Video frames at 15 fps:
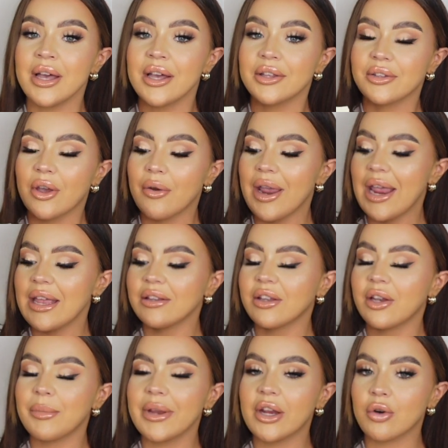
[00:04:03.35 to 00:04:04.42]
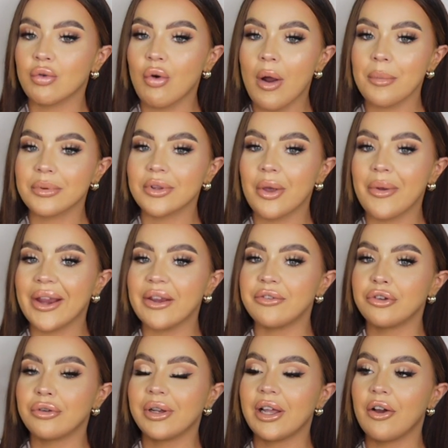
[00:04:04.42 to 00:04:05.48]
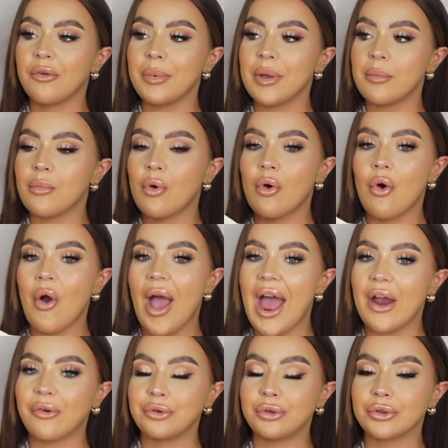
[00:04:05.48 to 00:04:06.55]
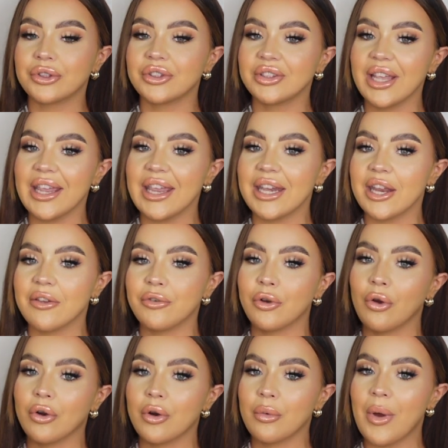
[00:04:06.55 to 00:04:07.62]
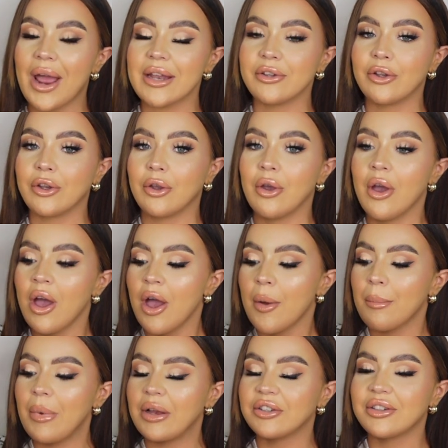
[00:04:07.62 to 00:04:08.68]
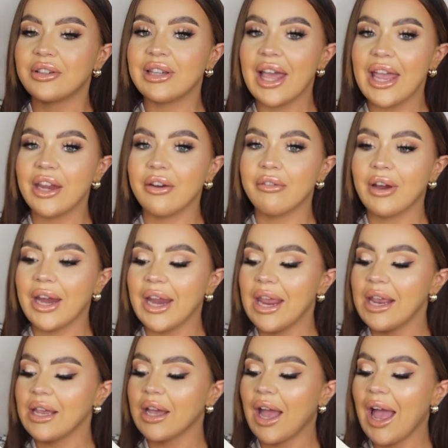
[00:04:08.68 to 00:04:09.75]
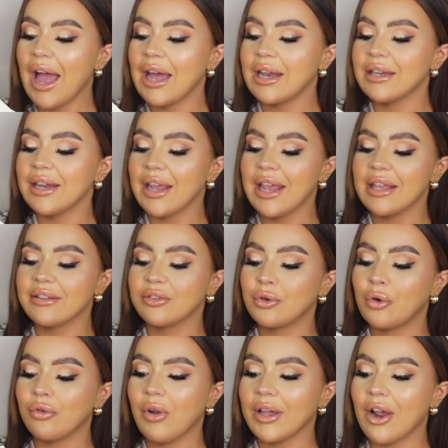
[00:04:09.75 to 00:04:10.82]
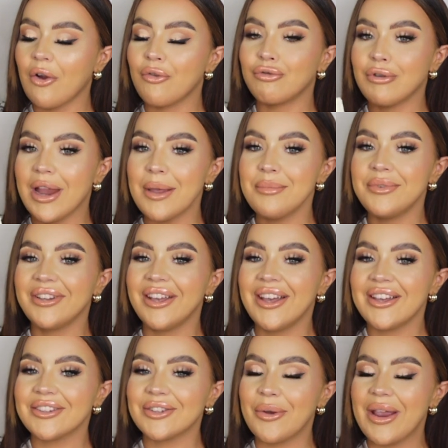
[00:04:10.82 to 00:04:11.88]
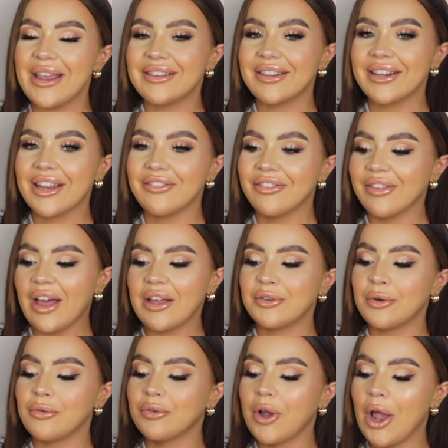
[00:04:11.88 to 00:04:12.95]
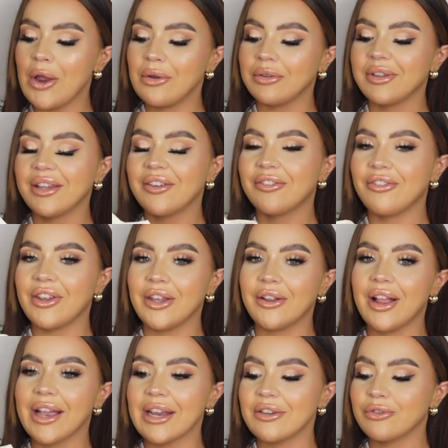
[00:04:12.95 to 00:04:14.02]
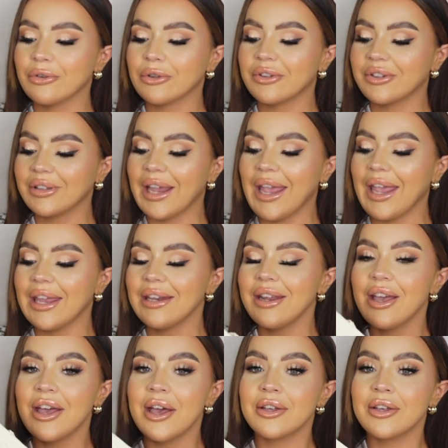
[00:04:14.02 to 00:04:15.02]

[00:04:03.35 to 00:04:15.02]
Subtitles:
So it is going to be cropped, so it gives you a little bit more air on your skin if you're not going to wear too much layering, and it is sort of like a ribbed, so it is going to give you that sort of cozy feel against your skin.